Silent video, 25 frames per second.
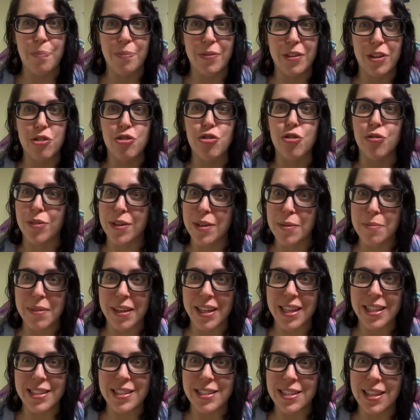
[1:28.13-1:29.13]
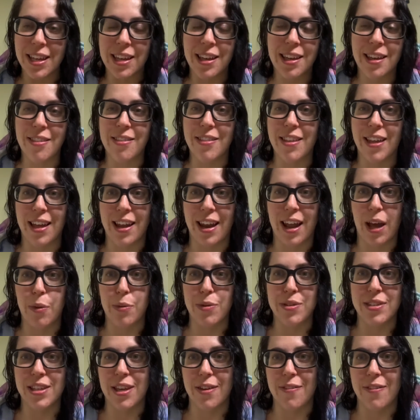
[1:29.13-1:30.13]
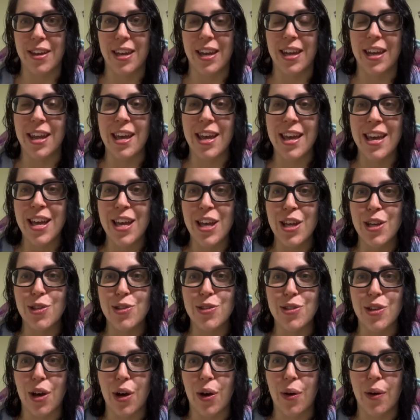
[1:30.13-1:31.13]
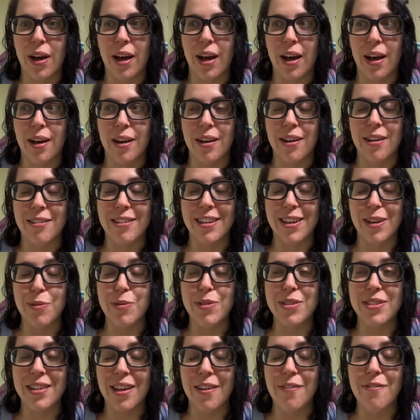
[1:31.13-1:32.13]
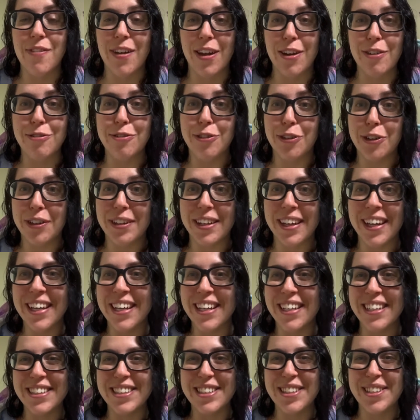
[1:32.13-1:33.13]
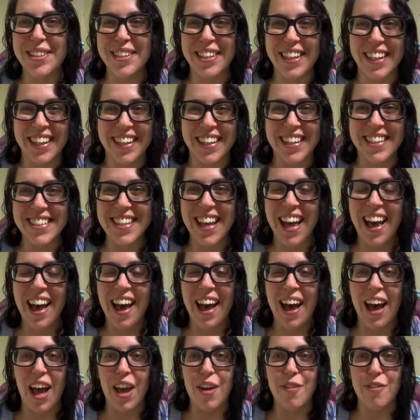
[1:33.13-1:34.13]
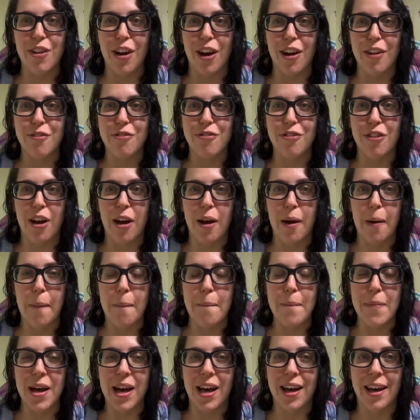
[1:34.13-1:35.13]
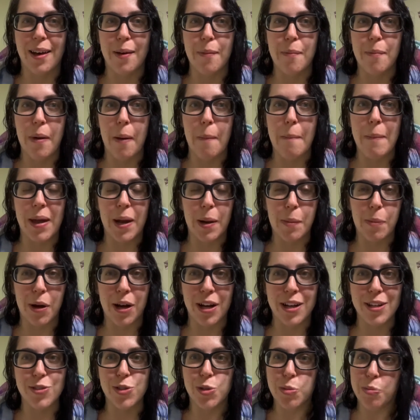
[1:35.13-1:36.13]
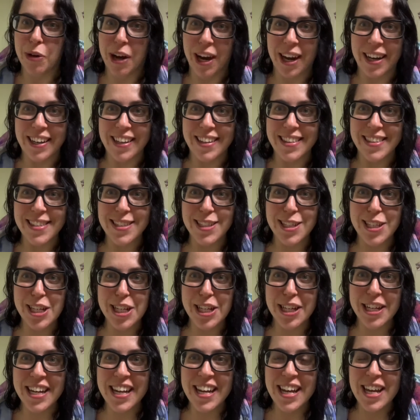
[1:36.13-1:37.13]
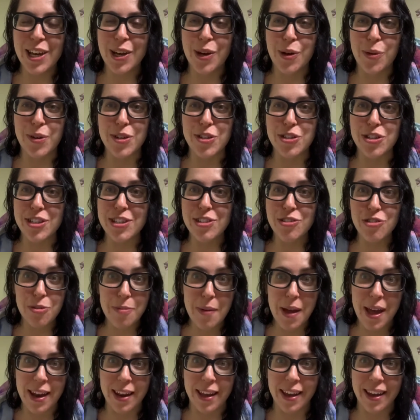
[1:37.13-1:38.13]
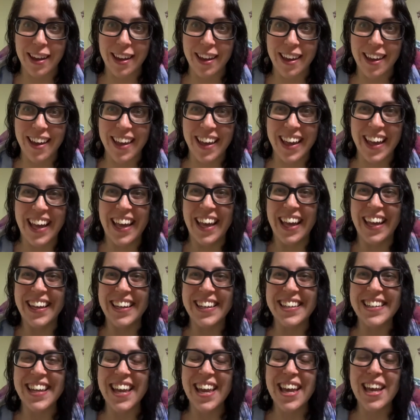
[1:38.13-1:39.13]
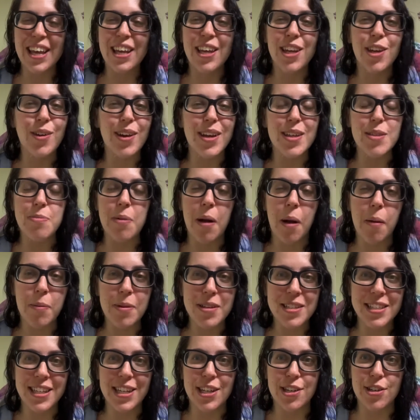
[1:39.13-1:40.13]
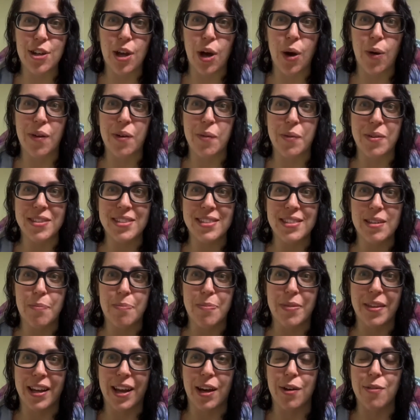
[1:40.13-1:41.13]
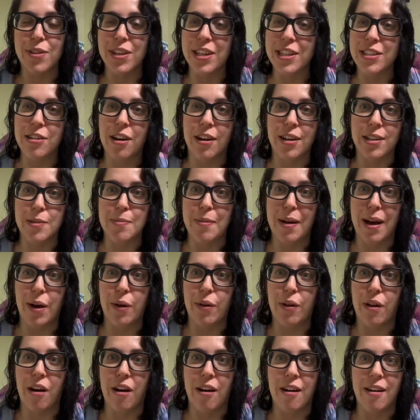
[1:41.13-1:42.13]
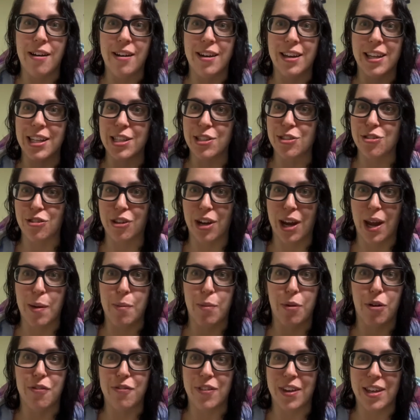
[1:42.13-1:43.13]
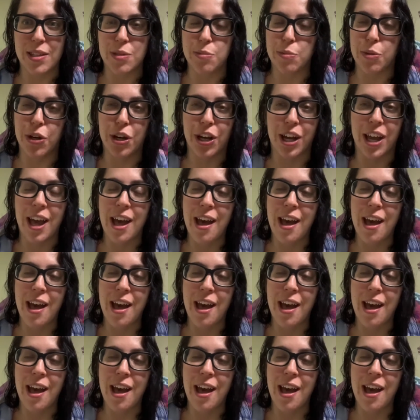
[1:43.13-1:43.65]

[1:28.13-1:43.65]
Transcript: treatment that I was given. So it was eventful 2 years. I've gone from menopause to pregnant this year, which is dramatic. And you guys probably didn't know, it wasn't something I really talked about on Instagram or Facebook.